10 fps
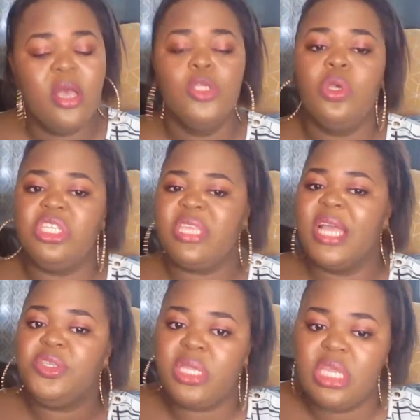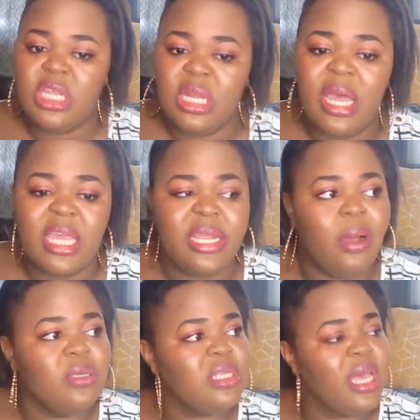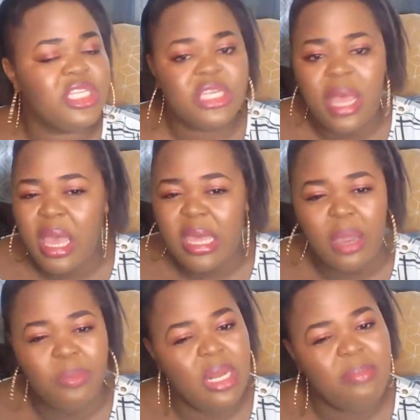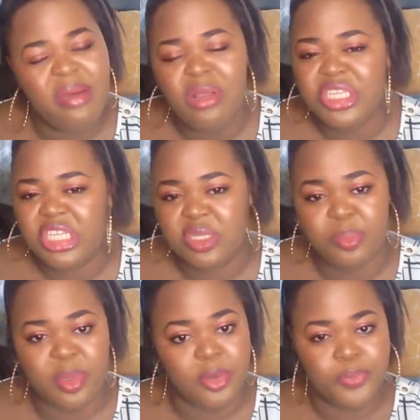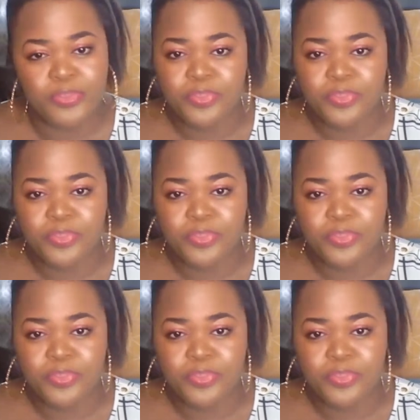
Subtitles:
So she started threatening the guy. The guy was like, "Chai, I really married Jezebel.